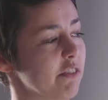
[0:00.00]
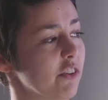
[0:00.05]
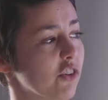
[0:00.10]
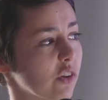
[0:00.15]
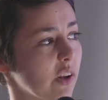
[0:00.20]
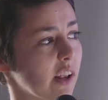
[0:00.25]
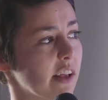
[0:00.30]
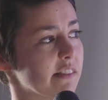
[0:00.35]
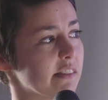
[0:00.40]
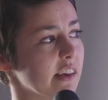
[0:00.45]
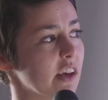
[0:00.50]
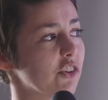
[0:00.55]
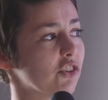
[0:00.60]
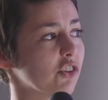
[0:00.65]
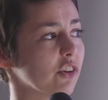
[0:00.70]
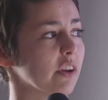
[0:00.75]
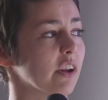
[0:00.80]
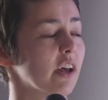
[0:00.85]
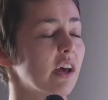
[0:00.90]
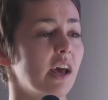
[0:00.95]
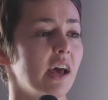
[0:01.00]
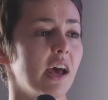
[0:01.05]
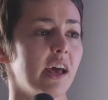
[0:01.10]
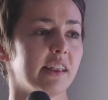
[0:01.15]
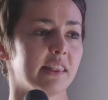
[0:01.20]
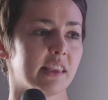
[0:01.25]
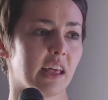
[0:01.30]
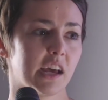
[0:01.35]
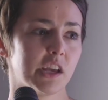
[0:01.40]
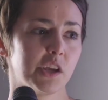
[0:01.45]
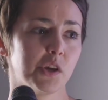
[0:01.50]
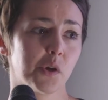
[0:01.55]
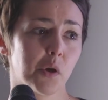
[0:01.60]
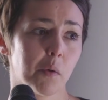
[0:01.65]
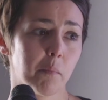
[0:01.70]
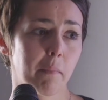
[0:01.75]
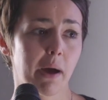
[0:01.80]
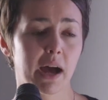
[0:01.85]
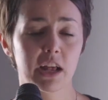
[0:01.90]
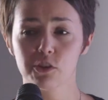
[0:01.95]
visualization that you
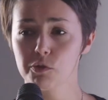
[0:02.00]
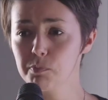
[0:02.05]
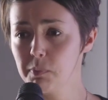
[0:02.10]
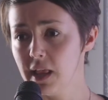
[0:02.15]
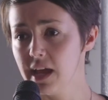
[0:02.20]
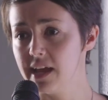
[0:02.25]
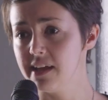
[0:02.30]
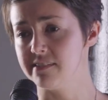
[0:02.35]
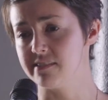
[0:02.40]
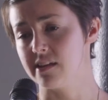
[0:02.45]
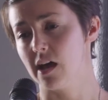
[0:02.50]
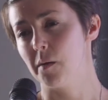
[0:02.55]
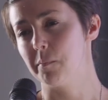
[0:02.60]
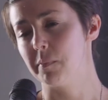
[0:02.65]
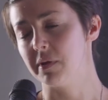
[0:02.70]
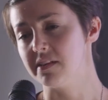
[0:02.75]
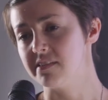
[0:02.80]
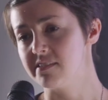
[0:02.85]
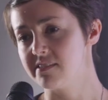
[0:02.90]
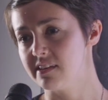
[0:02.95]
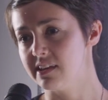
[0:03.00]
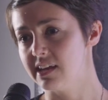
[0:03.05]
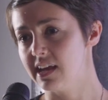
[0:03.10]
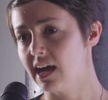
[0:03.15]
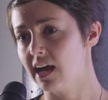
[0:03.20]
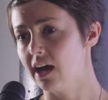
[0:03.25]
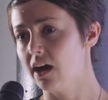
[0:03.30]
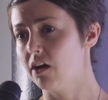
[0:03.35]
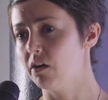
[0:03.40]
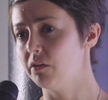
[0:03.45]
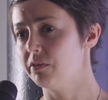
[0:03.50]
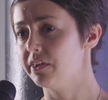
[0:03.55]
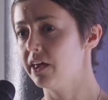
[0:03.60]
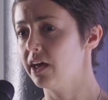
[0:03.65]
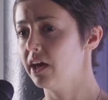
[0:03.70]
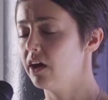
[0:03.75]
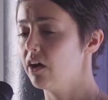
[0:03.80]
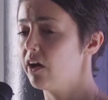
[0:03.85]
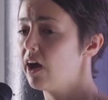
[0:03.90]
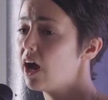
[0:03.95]
could match players up and see
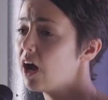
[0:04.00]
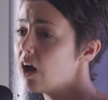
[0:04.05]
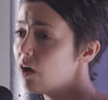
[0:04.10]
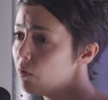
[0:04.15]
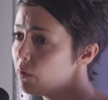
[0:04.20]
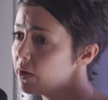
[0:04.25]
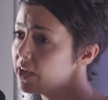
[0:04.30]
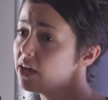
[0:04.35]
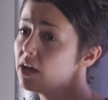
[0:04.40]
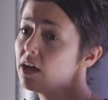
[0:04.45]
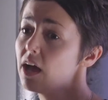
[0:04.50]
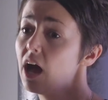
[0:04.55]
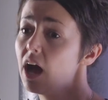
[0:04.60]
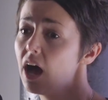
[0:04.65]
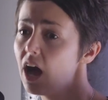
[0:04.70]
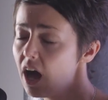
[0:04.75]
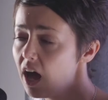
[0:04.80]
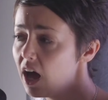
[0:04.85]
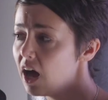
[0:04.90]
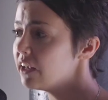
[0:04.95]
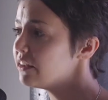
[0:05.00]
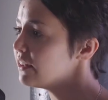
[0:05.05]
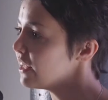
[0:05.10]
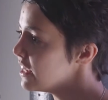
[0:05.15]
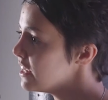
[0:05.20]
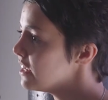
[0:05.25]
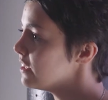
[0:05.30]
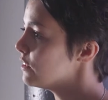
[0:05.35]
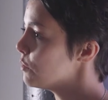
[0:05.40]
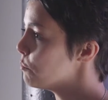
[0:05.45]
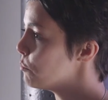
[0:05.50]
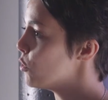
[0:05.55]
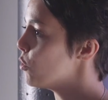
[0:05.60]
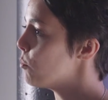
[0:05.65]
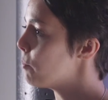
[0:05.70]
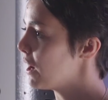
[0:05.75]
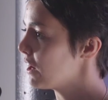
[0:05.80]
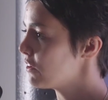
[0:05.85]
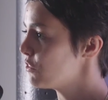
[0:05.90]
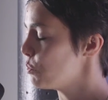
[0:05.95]
how hard they hit the ball
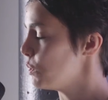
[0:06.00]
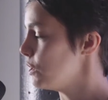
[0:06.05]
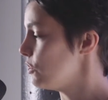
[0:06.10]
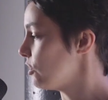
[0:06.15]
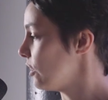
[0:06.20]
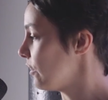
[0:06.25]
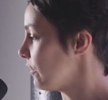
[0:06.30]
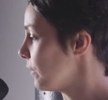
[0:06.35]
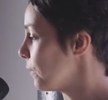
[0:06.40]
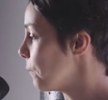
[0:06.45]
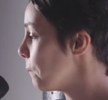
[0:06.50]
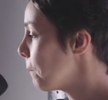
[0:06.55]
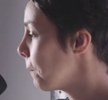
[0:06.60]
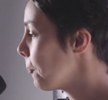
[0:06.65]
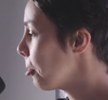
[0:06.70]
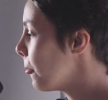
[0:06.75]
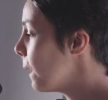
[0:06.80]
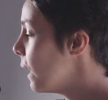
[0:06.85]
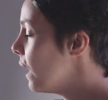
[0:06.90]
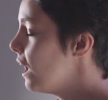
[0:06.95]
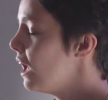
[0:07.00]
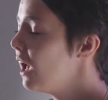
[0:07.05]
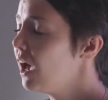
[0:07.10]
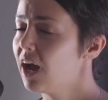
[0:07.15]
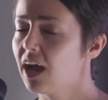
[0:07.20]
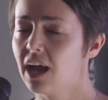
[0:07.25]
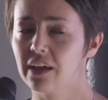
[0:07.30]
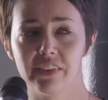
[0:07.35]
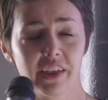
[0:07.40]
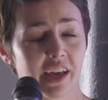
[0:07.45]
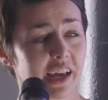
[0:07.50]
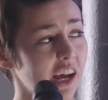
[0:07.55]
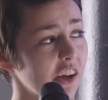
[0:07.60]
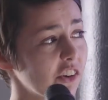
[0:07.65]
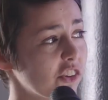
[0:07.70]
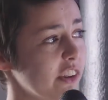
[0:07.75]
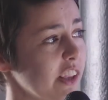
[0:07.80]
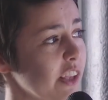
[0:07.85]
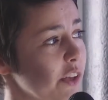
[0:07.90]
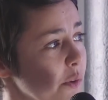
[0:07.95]
back to each other. And they
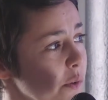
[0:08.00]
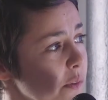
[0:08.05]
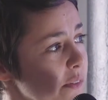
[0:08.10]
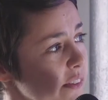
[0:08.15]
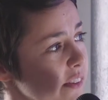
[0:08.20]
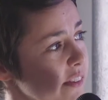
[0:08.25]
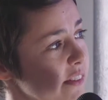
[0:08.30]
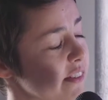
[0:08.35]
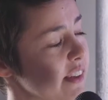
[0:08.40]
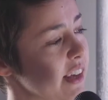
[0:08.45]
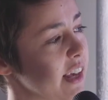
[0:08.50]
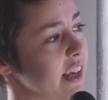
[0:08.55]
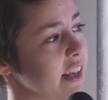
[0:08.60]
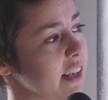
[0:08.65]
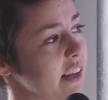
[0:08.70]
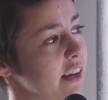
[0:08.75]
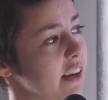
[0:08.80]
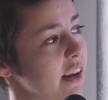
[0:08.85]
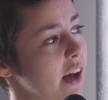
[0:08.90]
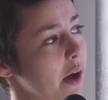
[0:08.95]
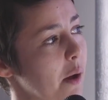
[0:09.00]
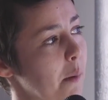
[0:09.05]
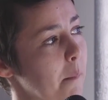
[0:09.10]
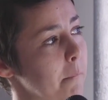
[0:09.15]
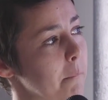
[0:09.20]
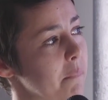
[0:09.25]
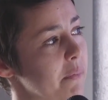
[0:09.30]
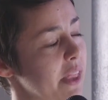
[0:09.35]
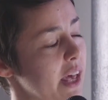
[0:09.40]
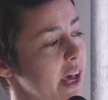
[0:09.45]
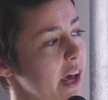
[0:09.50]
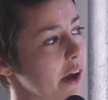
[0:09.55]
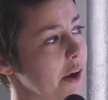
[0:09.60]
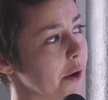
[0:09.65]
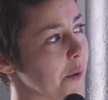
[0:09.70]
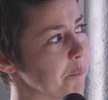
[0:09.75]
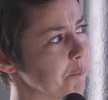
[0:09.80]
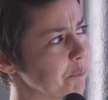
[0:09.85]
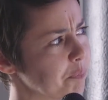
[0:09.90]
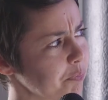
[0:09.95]
actually use this in
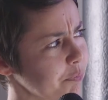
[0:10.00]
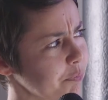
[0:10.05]
their